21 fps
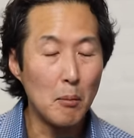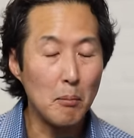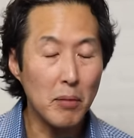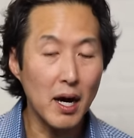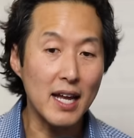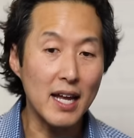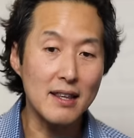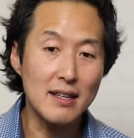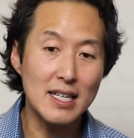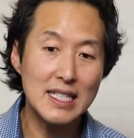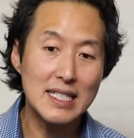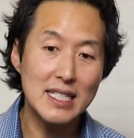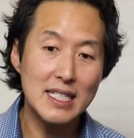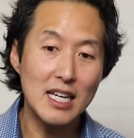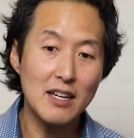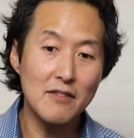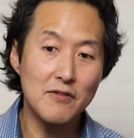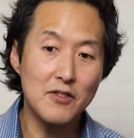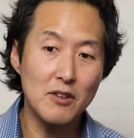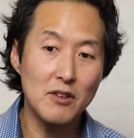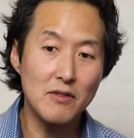But let's
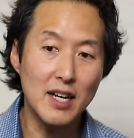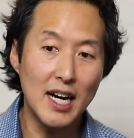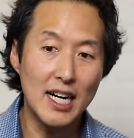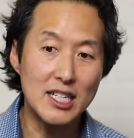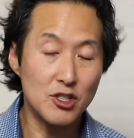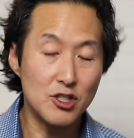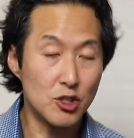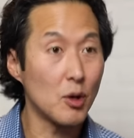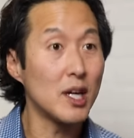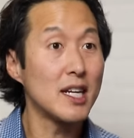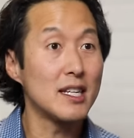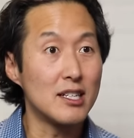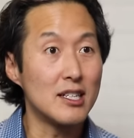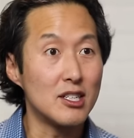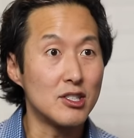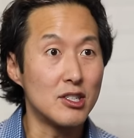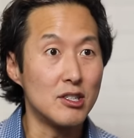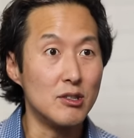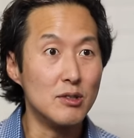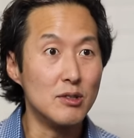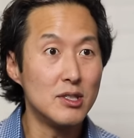say if you've got joint
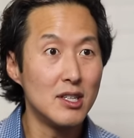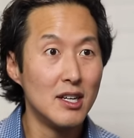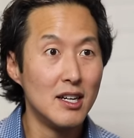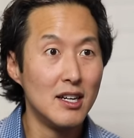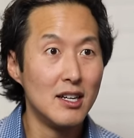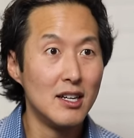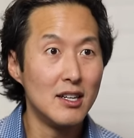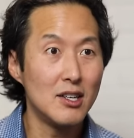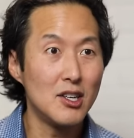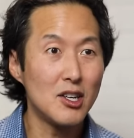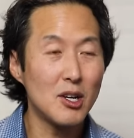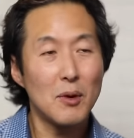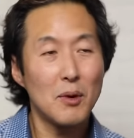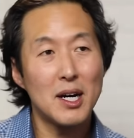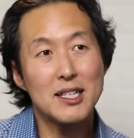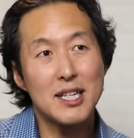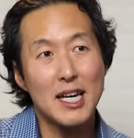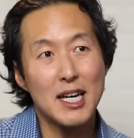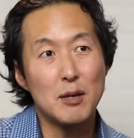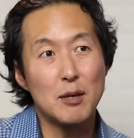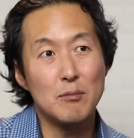issues, you don't
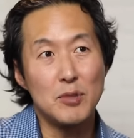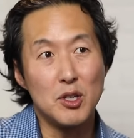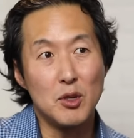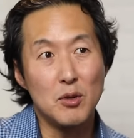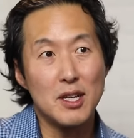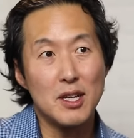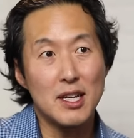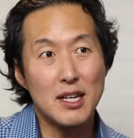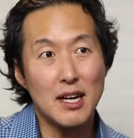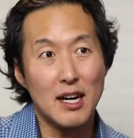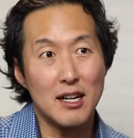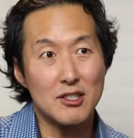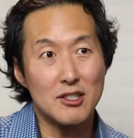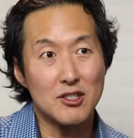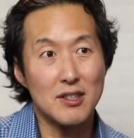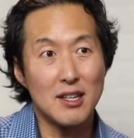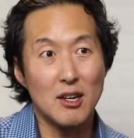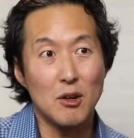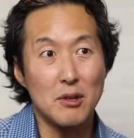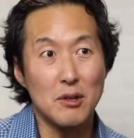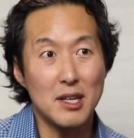want to take a beauty
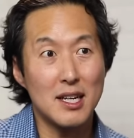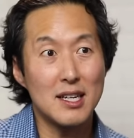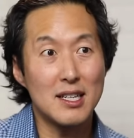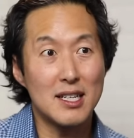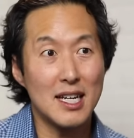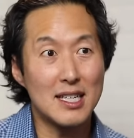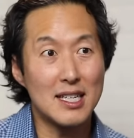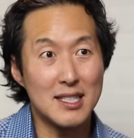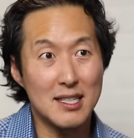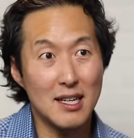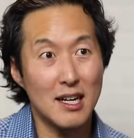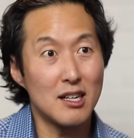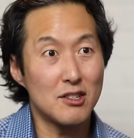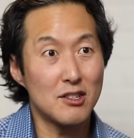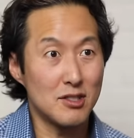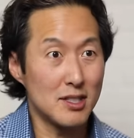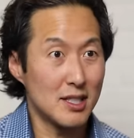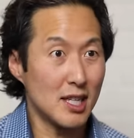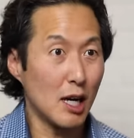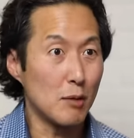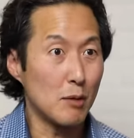collagen that only contains
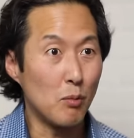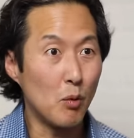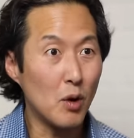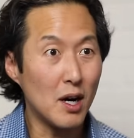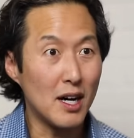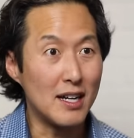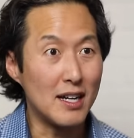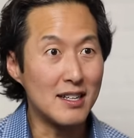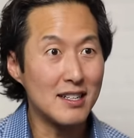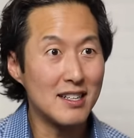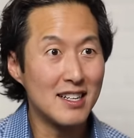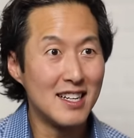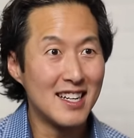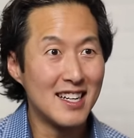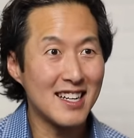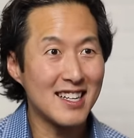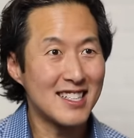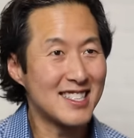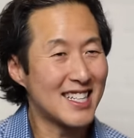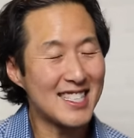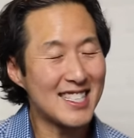collagen type one,
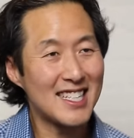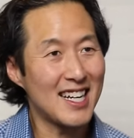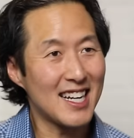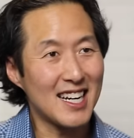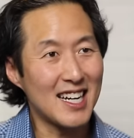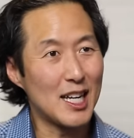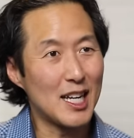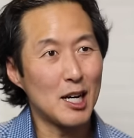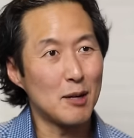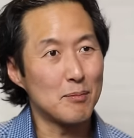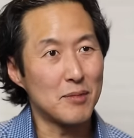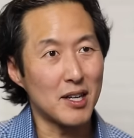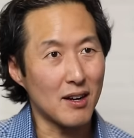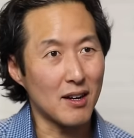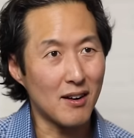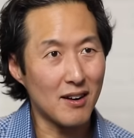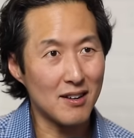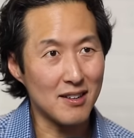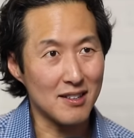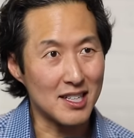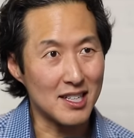because that's not going to help the
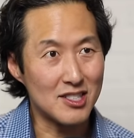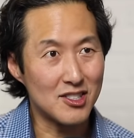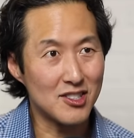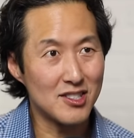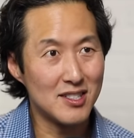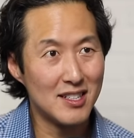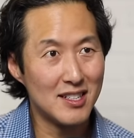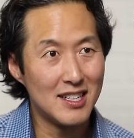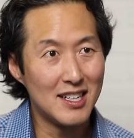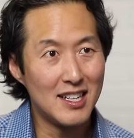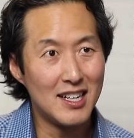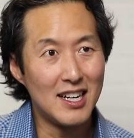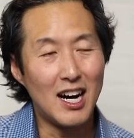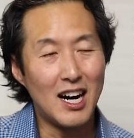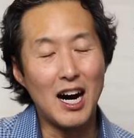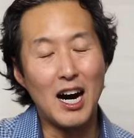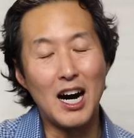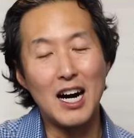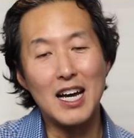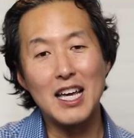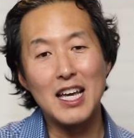cartilage.
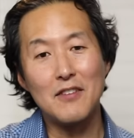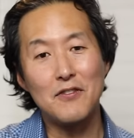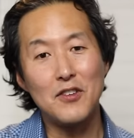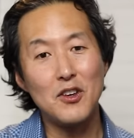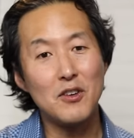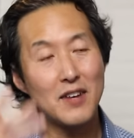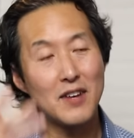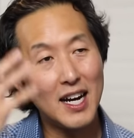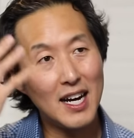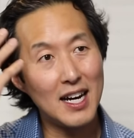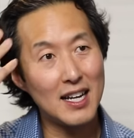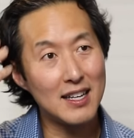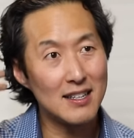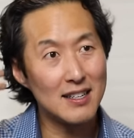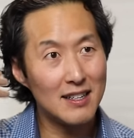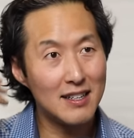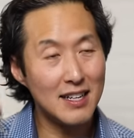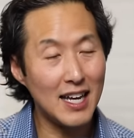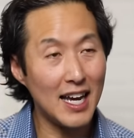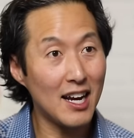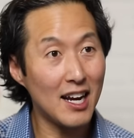Uh, if you've got
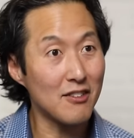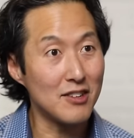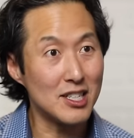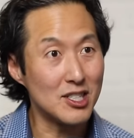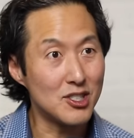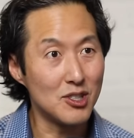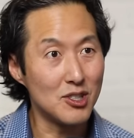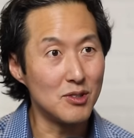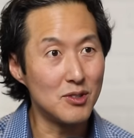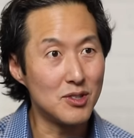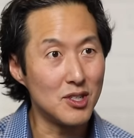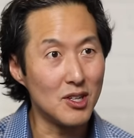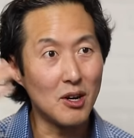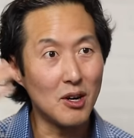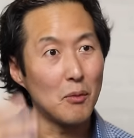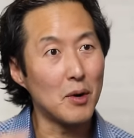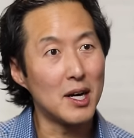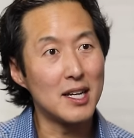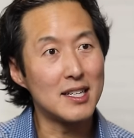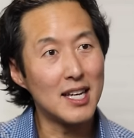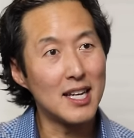hair issues, you
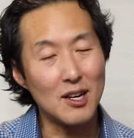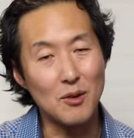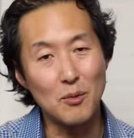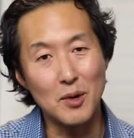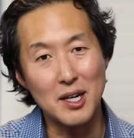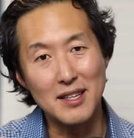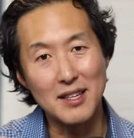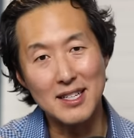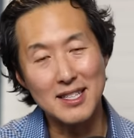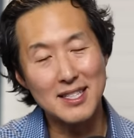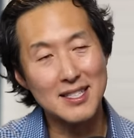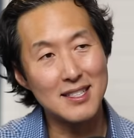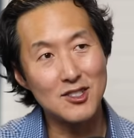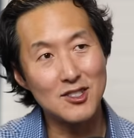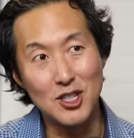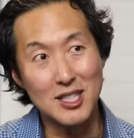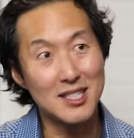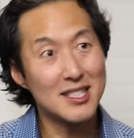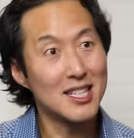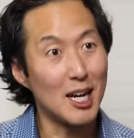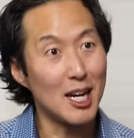don't want to take one that's
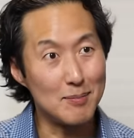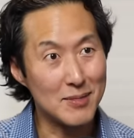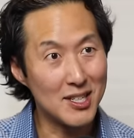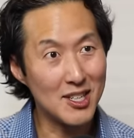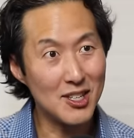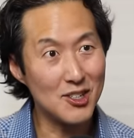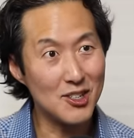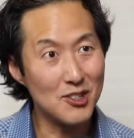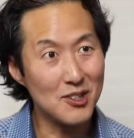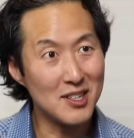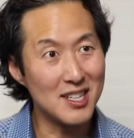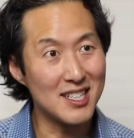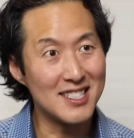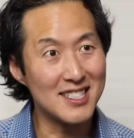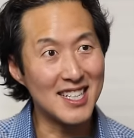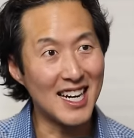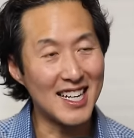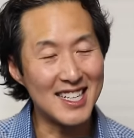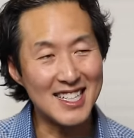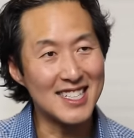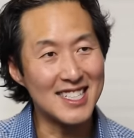just type two because
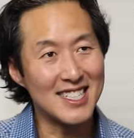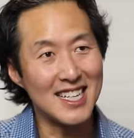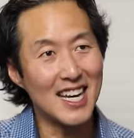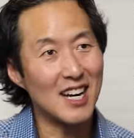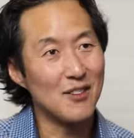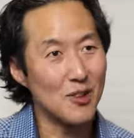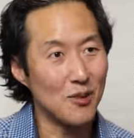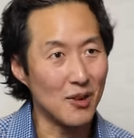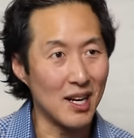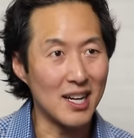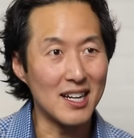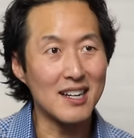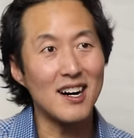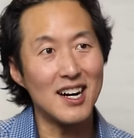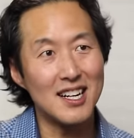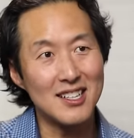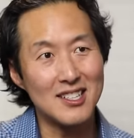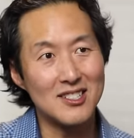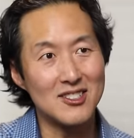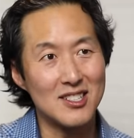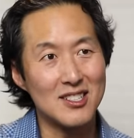that doesn't have the right
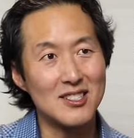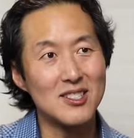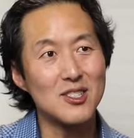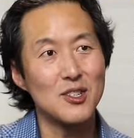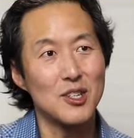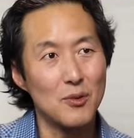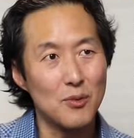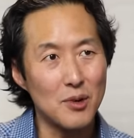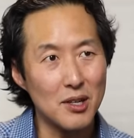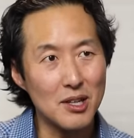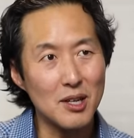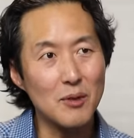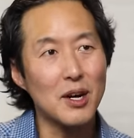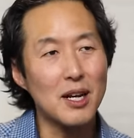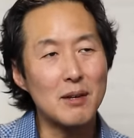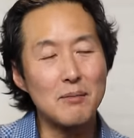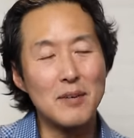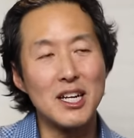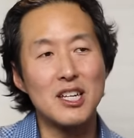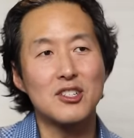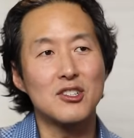collagen. So you really
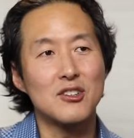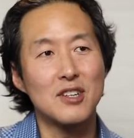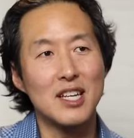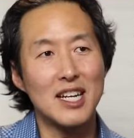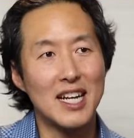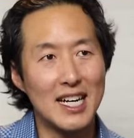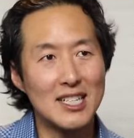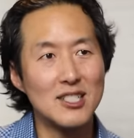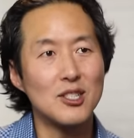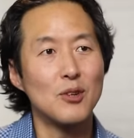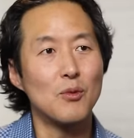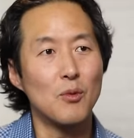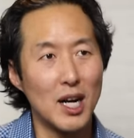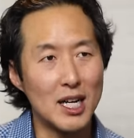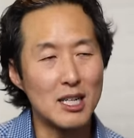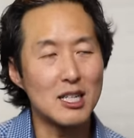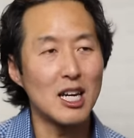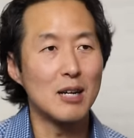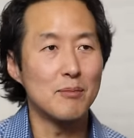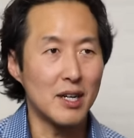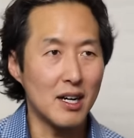want to make sure that it has the
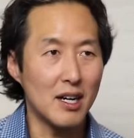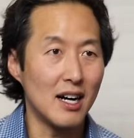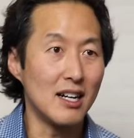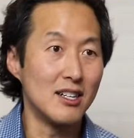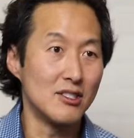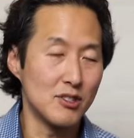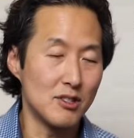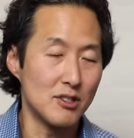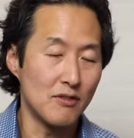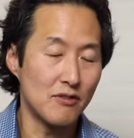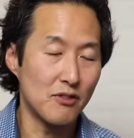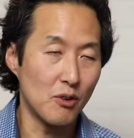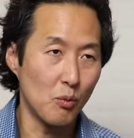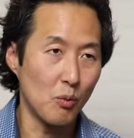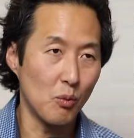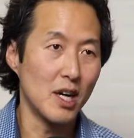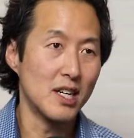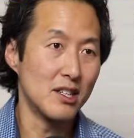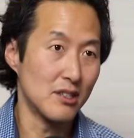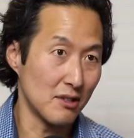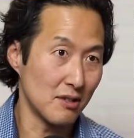right type of collagen for
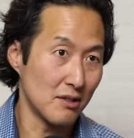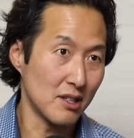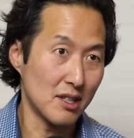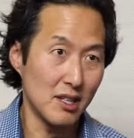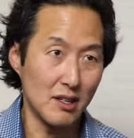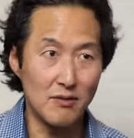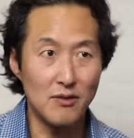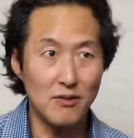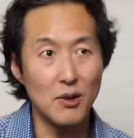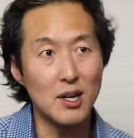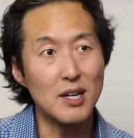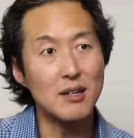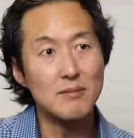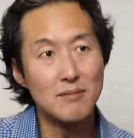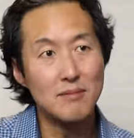what you're looking for.